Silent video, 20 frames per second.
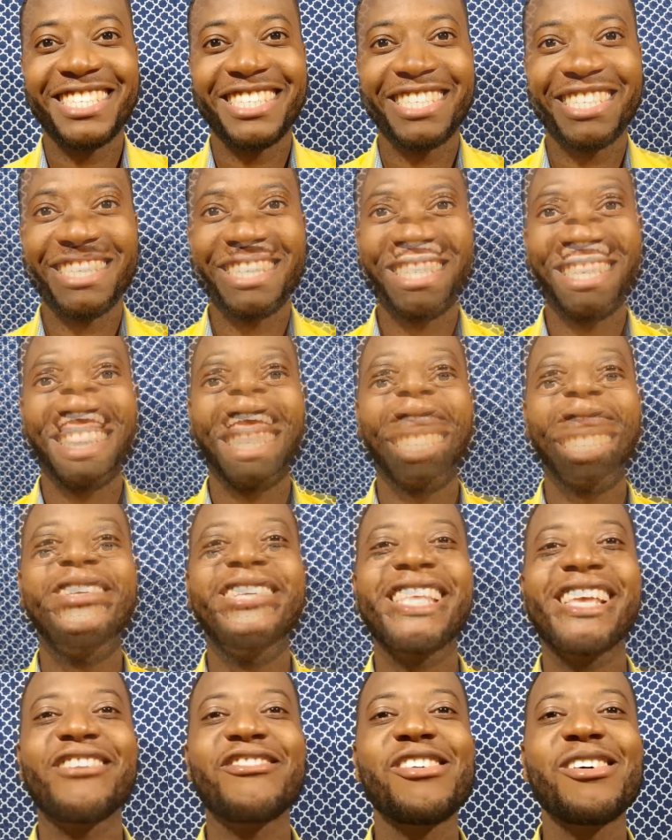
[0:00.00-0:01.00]
My name
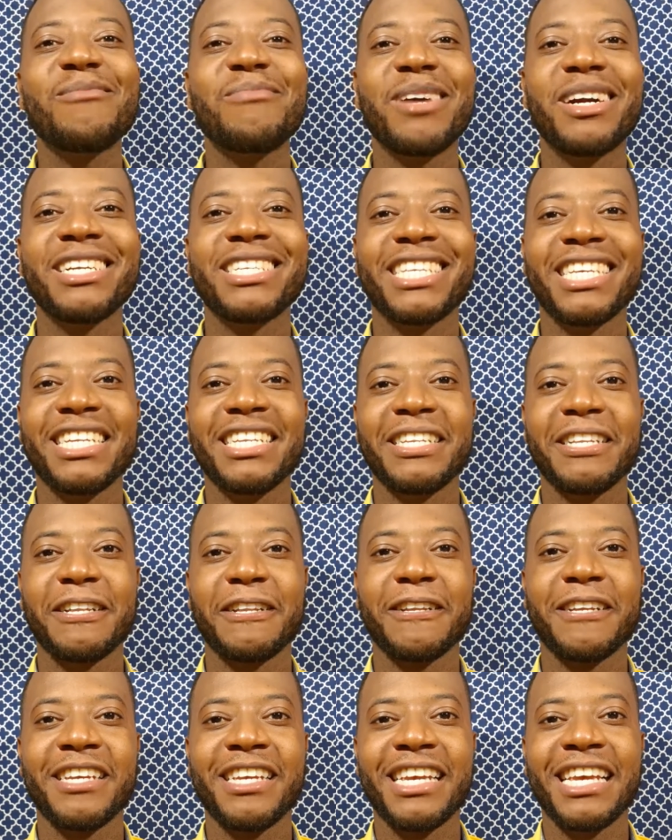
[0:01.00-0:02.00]
is Errol Martin,
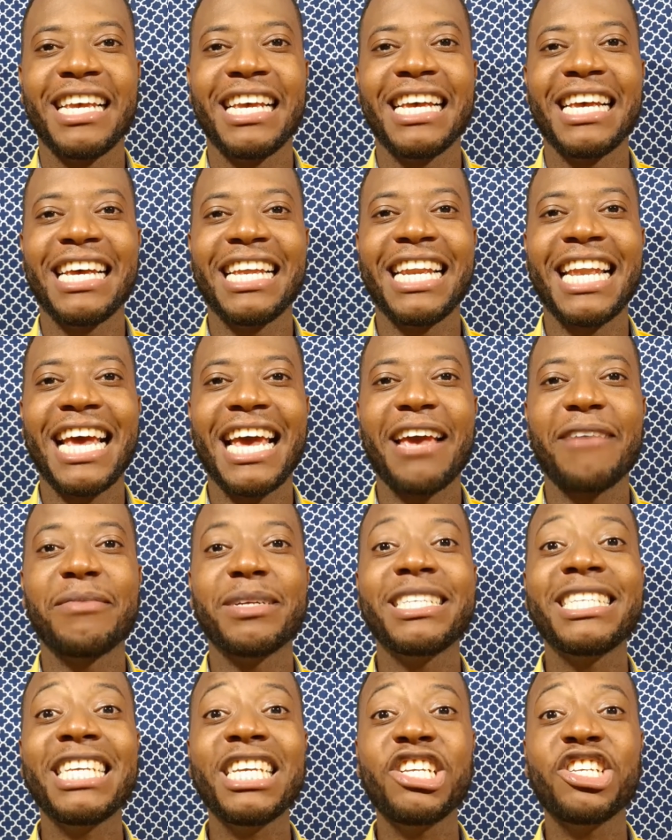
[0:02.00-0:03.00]
and I am a
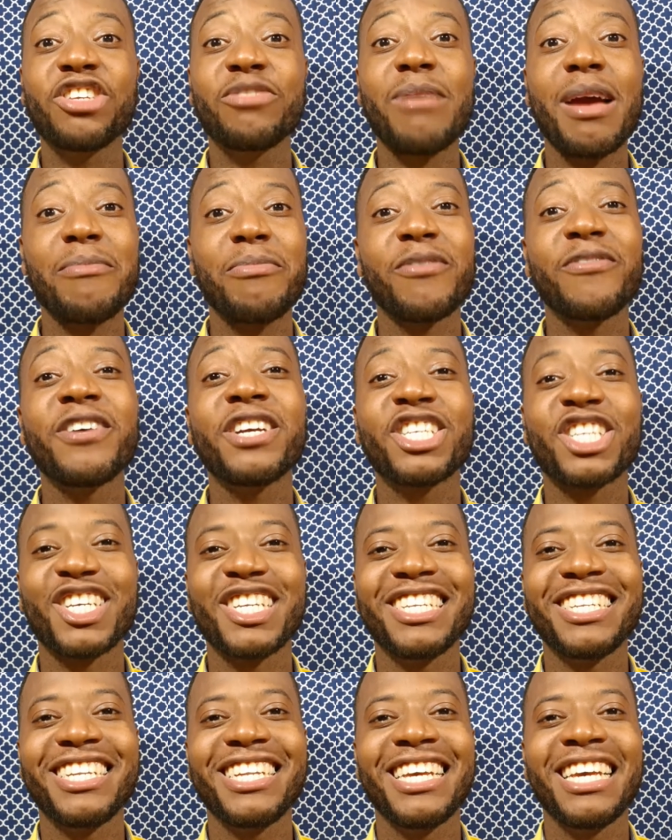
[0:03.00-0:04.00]
teacher by
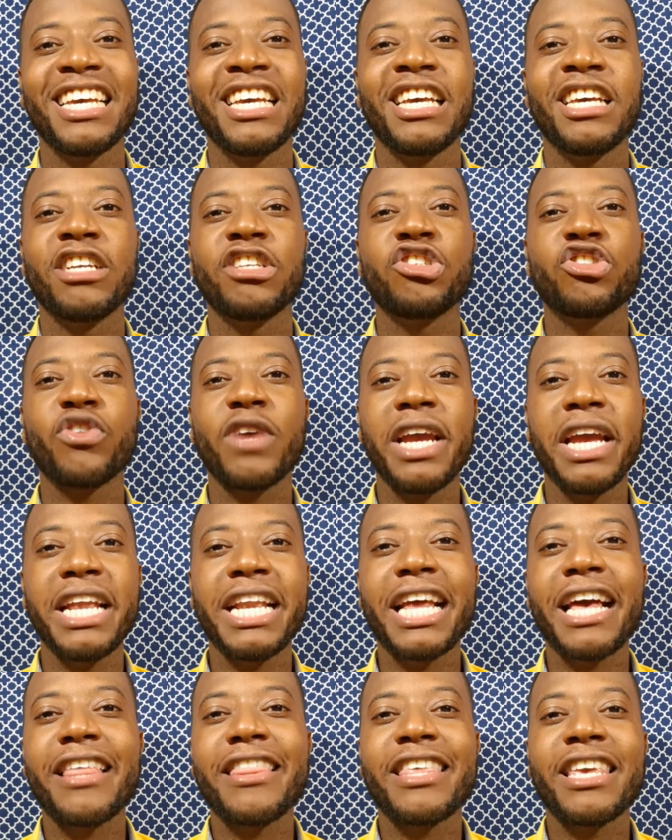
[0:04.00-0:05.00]
profession, trained
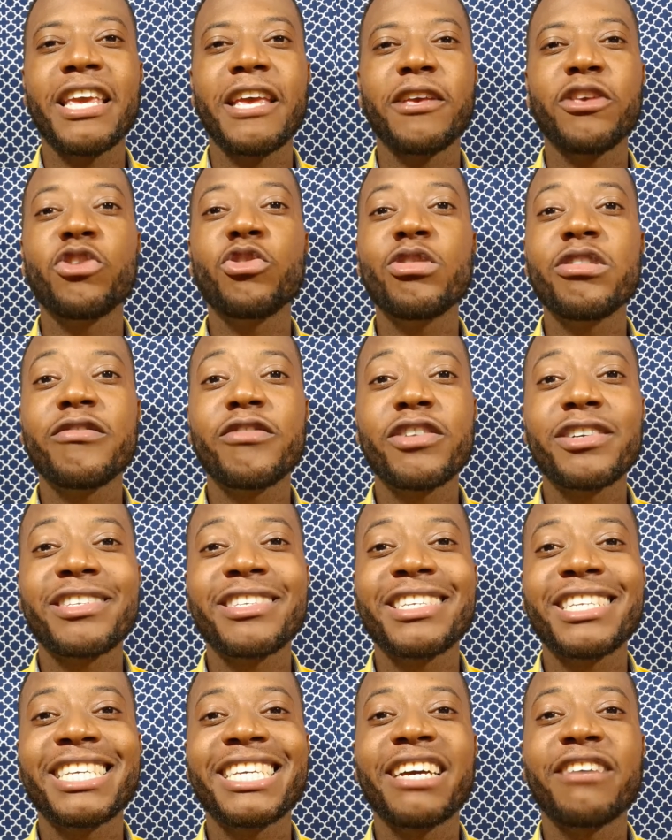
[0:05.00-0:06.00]
at the
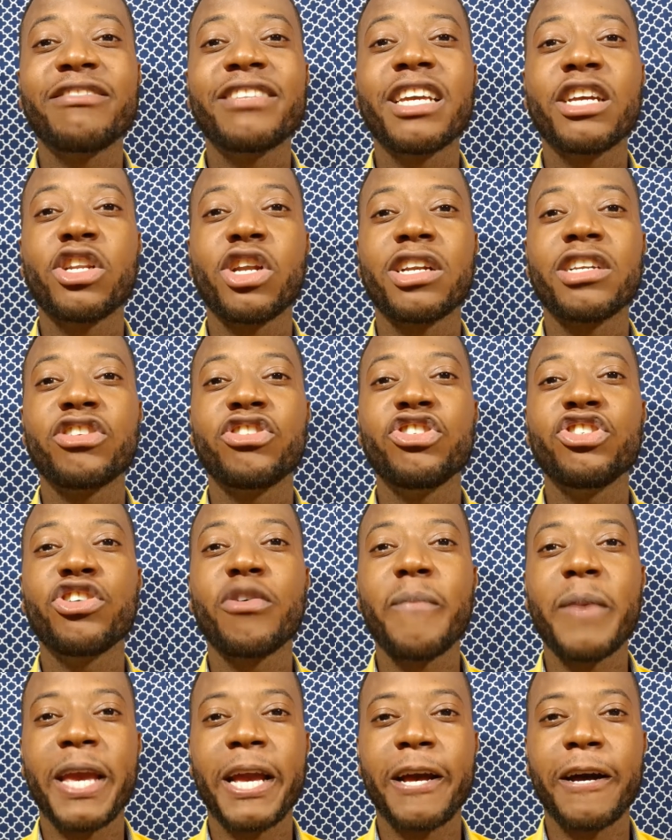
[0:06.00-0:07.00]
University of Technology,
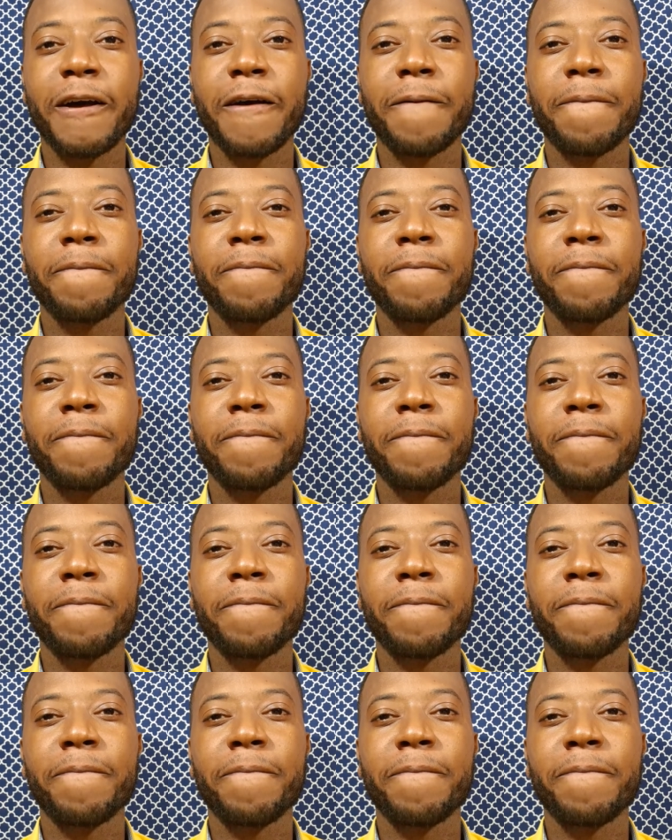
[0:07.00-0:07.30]
Jamaica,